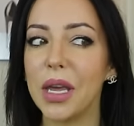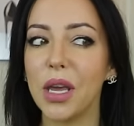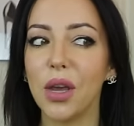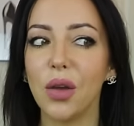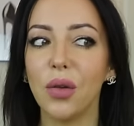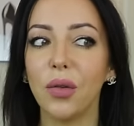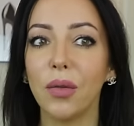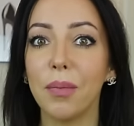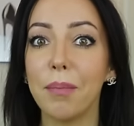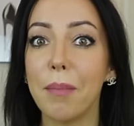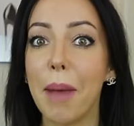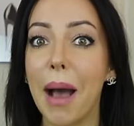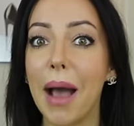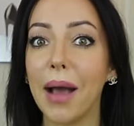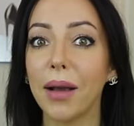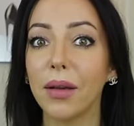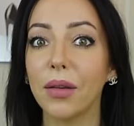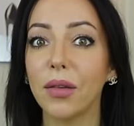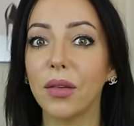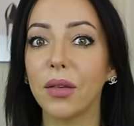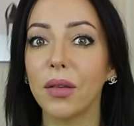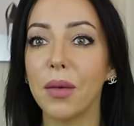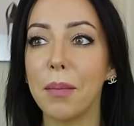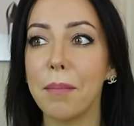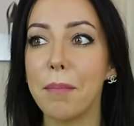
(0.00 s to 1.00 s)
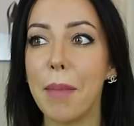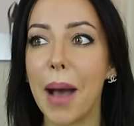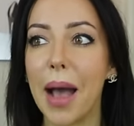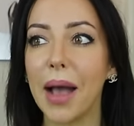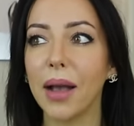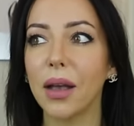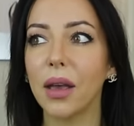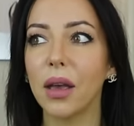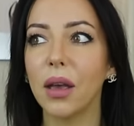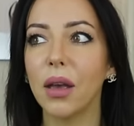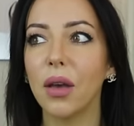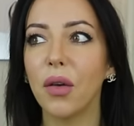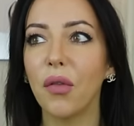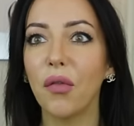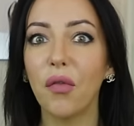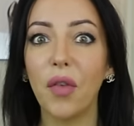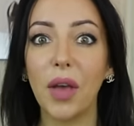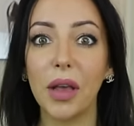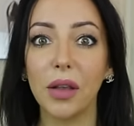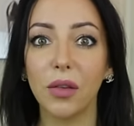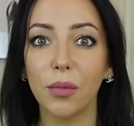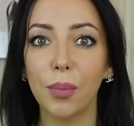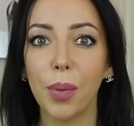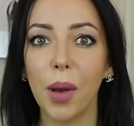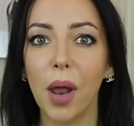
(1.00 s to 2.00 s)
use MAC
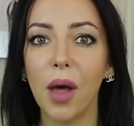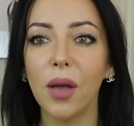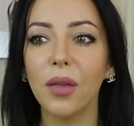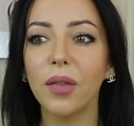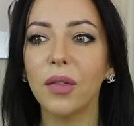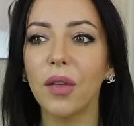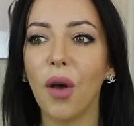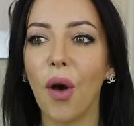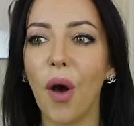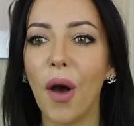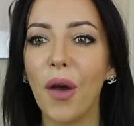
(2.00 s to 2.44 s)
Fix Plus.